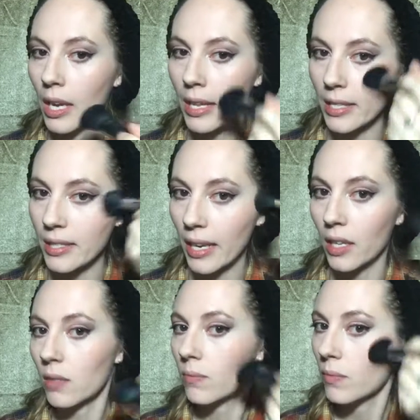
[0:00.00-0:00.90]
and that's
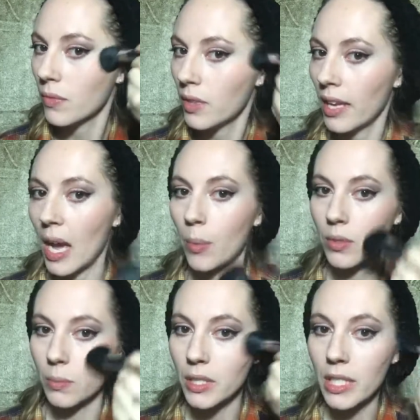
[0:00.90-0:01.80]
like the apples
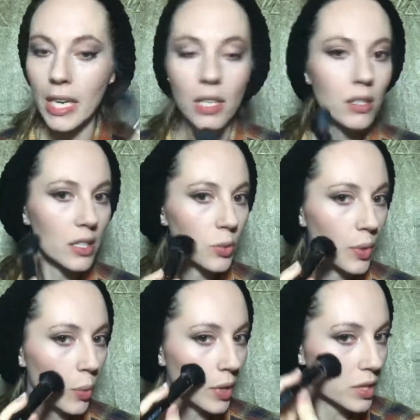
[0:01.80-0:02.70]
on my cheek. That's
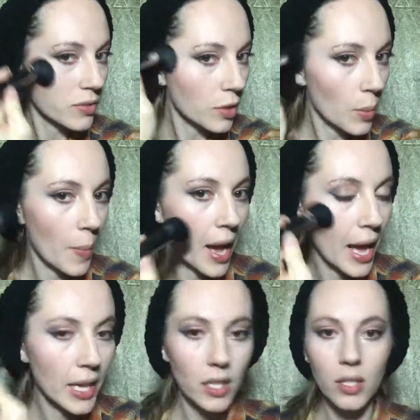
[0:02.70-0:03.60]
what works for
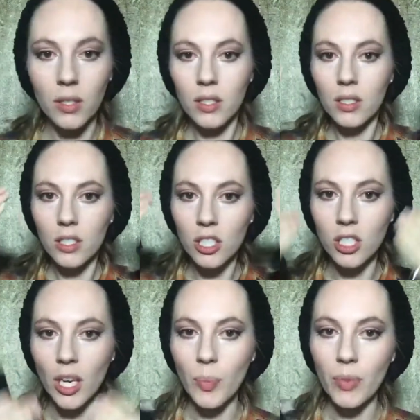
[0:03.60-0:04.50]
my
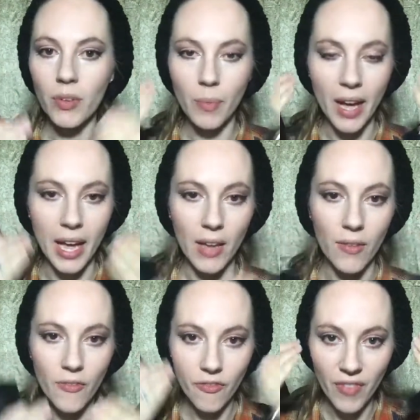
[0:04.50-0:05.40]
shape of my
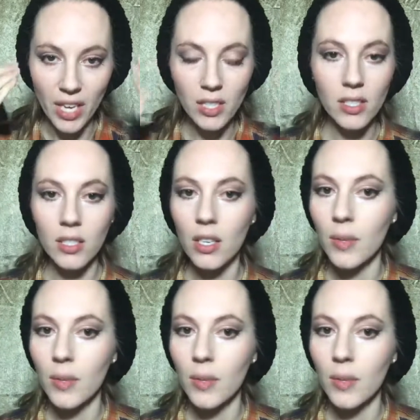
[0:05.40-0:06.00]
face.